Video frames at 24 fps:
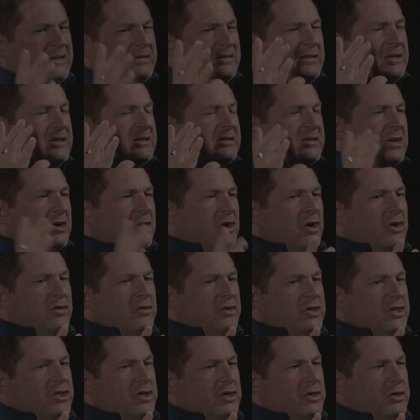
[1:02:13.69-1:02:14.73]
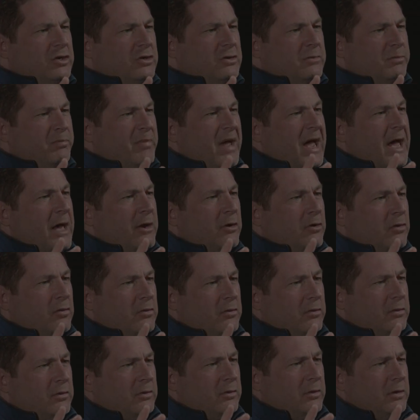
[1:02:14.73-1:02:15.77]
it's this hundred year
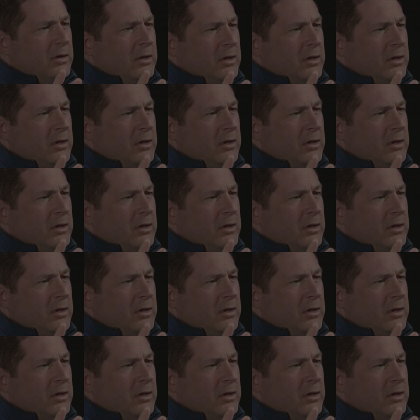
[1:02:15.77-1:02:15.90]
battle